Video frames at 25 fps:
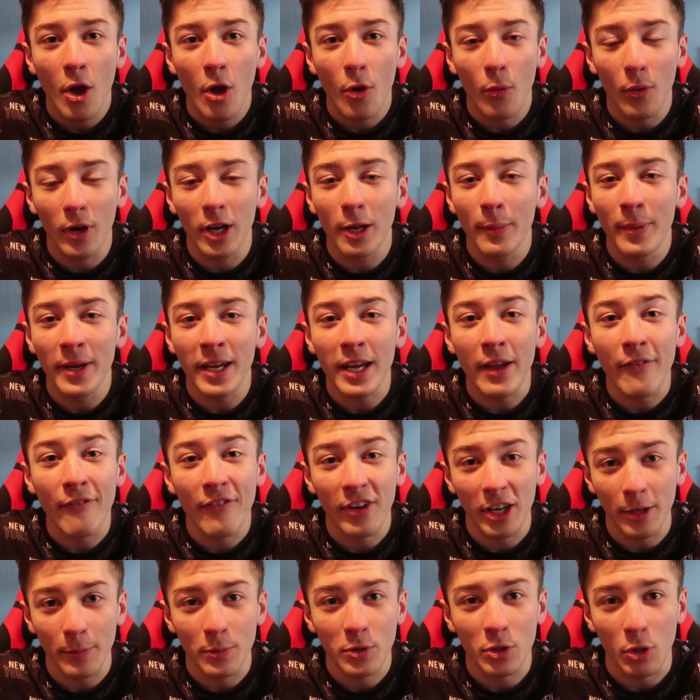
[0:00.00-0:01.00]
Willoughby and
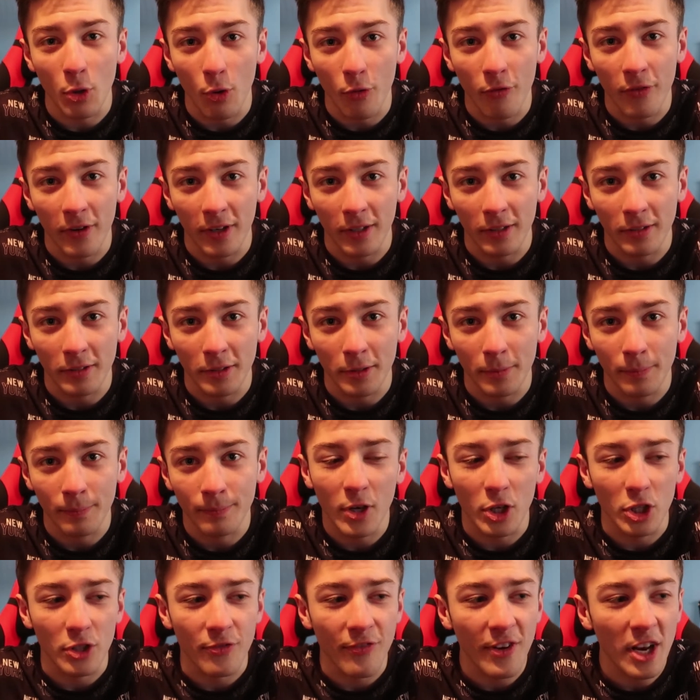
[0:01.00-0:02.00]
Philip Schofield.
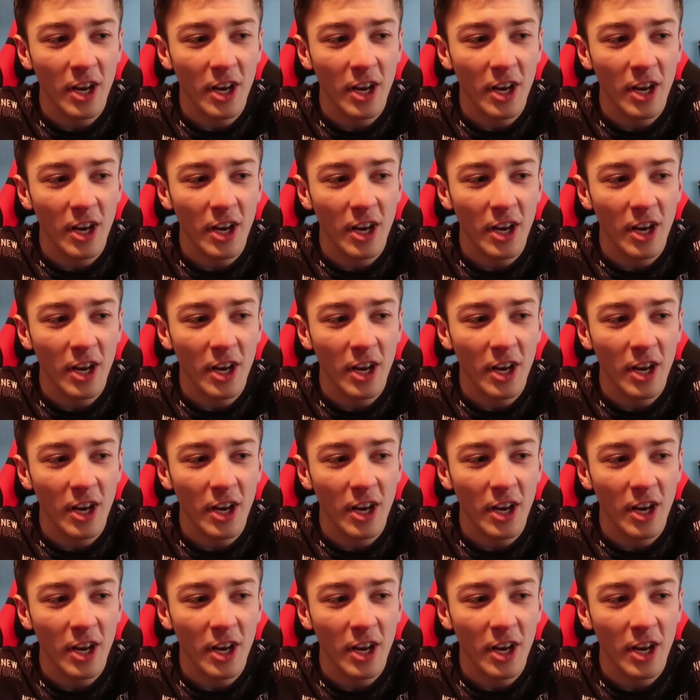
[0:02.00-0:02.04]
Because